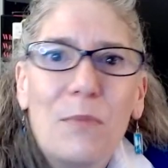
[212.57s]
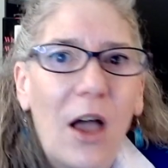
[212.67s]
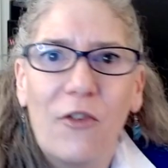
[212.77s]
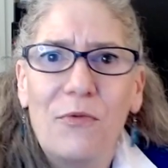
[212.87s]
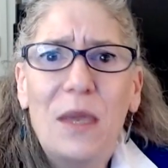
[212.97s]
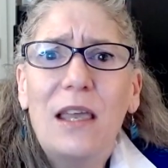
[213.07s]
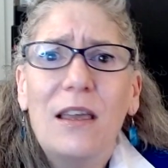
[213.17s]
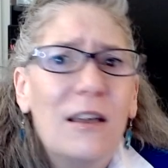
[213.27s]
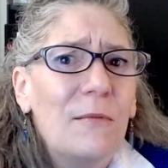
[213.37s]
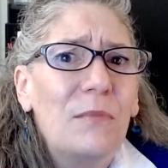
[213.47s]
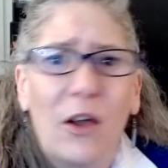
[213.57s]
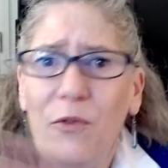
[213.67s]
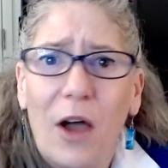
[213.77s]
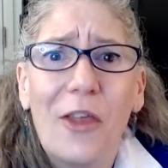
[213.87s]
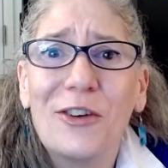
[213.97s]
Of me, of
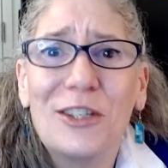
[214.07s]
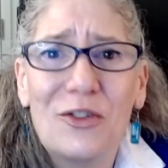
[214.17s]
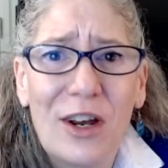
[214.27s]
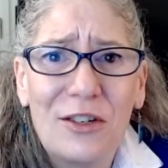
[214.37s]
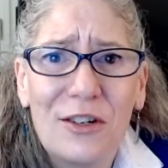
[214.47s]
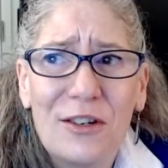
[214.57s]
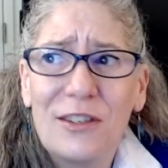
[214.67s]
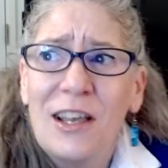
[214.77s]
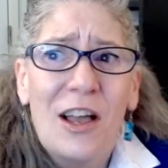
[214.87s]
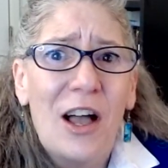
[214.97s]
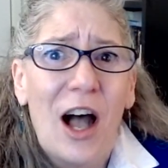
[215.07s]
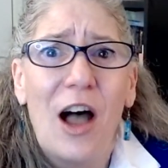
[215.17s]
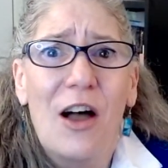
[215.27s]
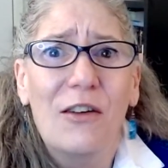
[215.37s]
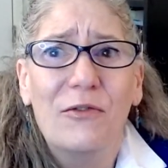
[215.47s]
other instructors,
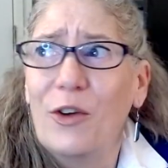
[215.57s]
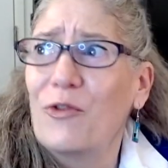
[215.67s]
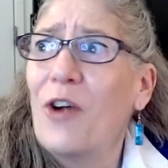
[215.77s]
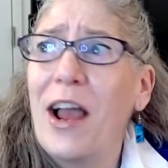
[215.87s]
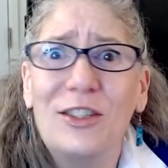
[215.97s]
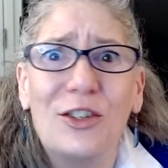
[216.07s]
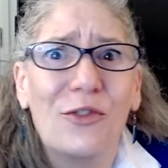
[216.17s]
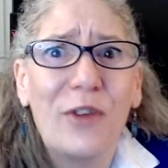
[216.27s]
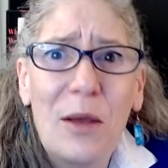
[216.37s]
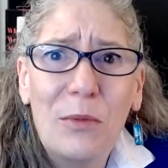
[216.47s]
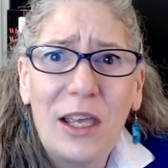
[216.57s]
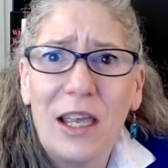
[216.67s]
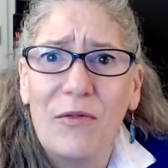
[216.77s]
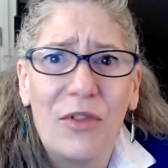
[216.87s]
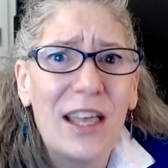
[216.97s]
of your friends, your family,
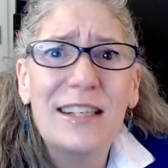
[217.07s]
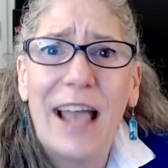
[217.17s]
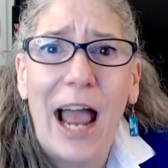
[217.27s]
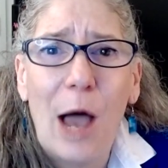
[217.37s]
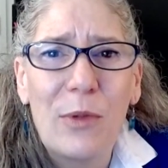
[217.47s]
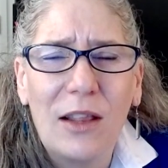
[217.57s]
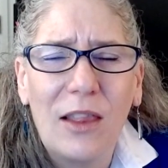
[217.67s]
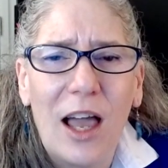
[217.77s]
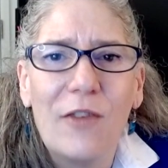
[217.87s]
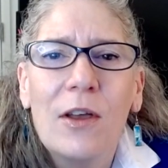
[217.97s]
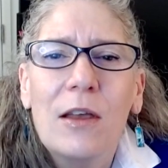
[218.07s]
of things that happen in life.